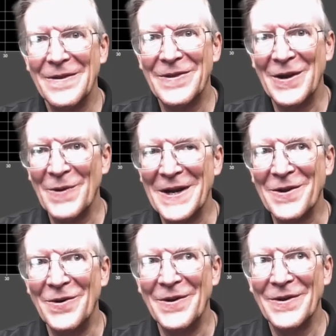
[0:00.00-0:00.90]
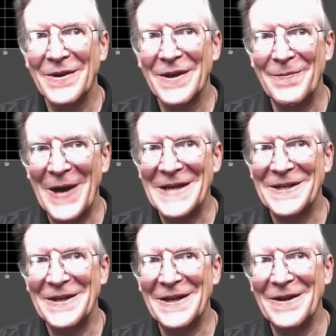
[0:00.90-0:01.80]
theoretical
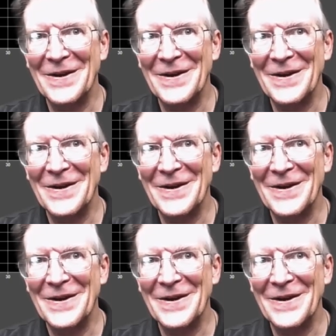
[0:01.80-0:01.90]
capacity